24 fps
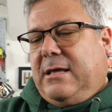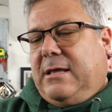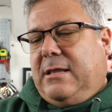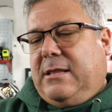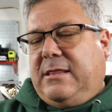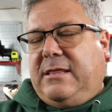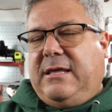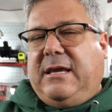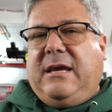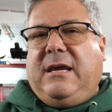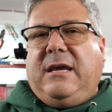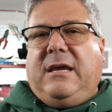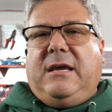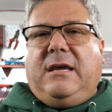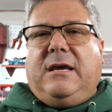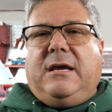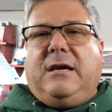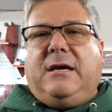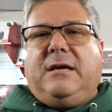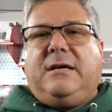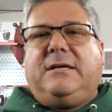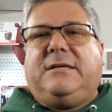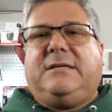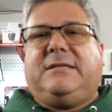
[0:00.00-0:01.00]
the
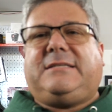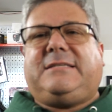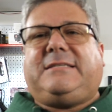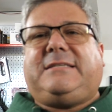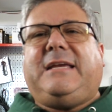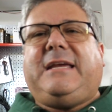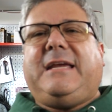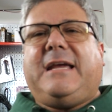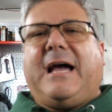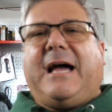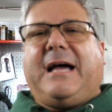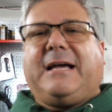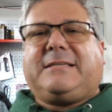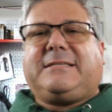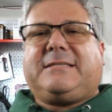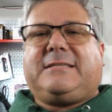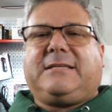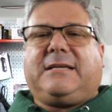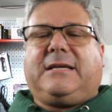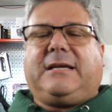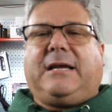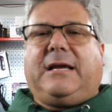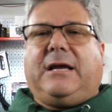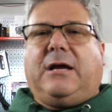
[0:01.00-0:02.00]

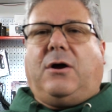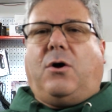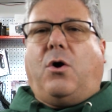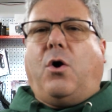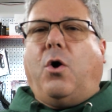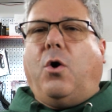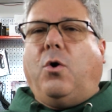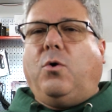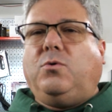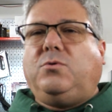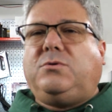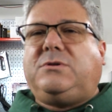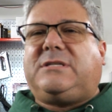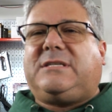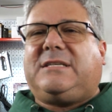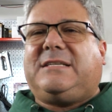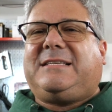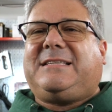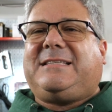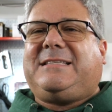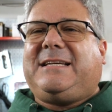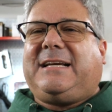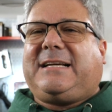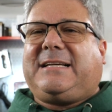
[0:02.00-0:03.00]
CS holds
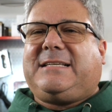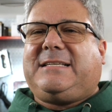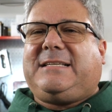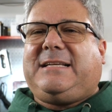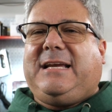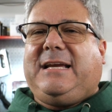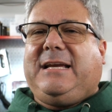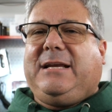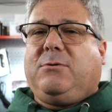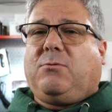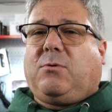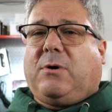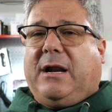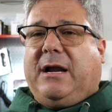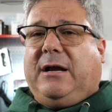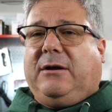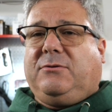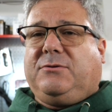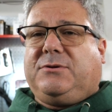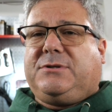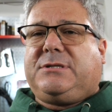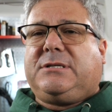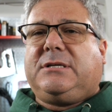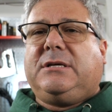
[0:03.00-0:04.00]
16
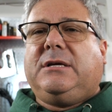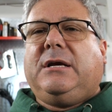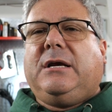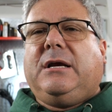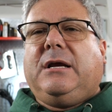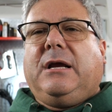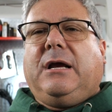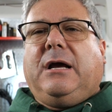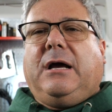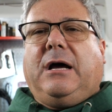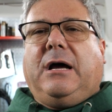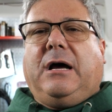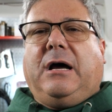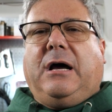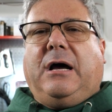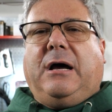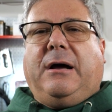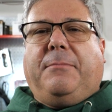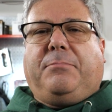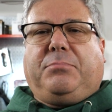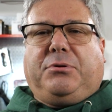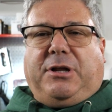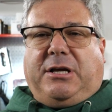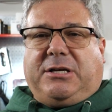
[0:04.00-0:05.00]
rounds
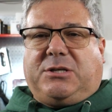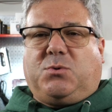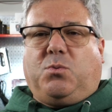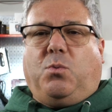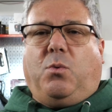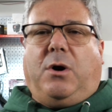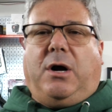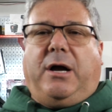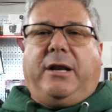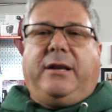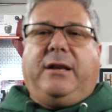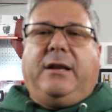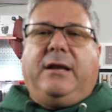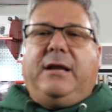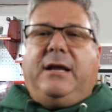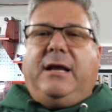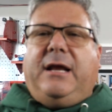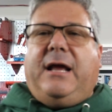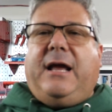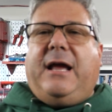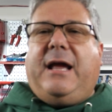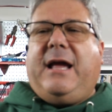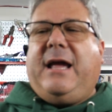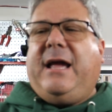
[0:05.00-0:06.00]
plus 1,
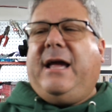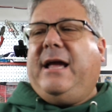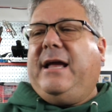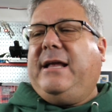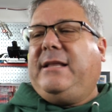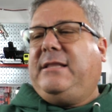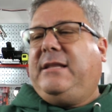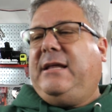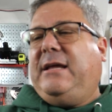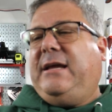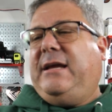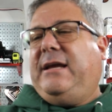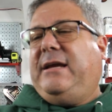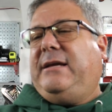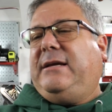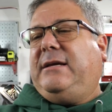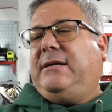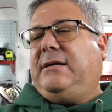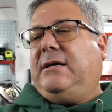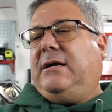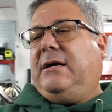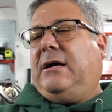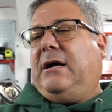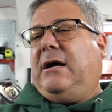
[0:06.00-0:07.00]
and the
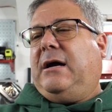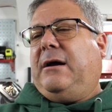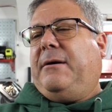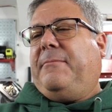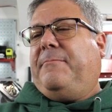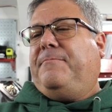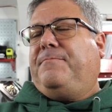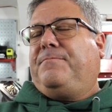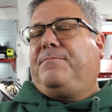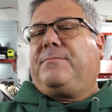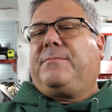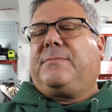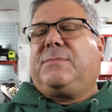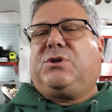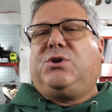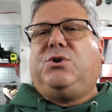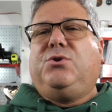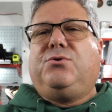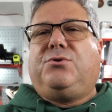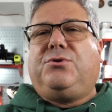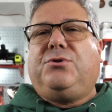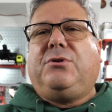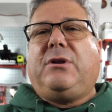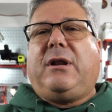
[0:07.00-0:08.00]

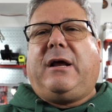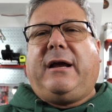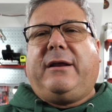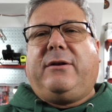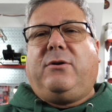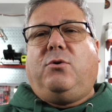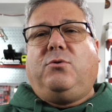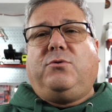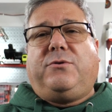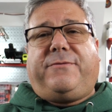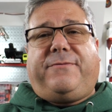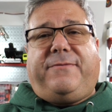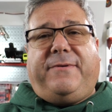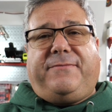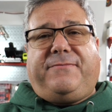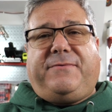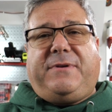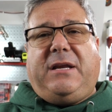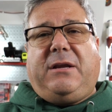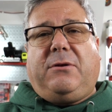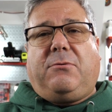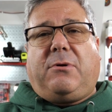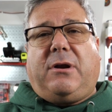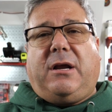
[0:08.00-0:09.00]
229 holds
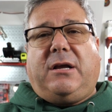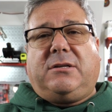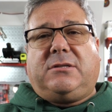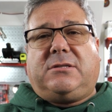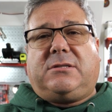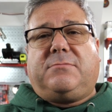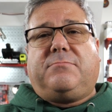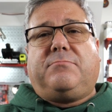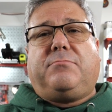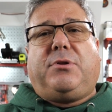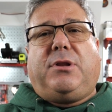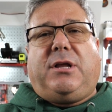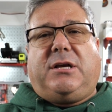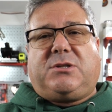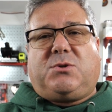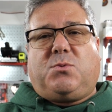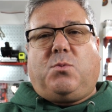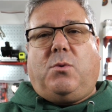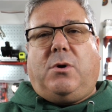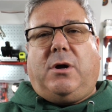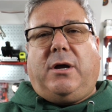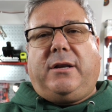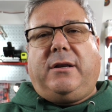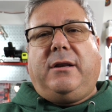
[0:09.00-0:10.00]
15 rounds plus
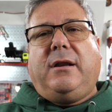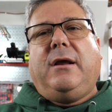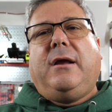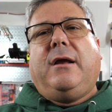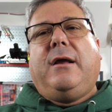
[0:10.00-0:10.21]
1.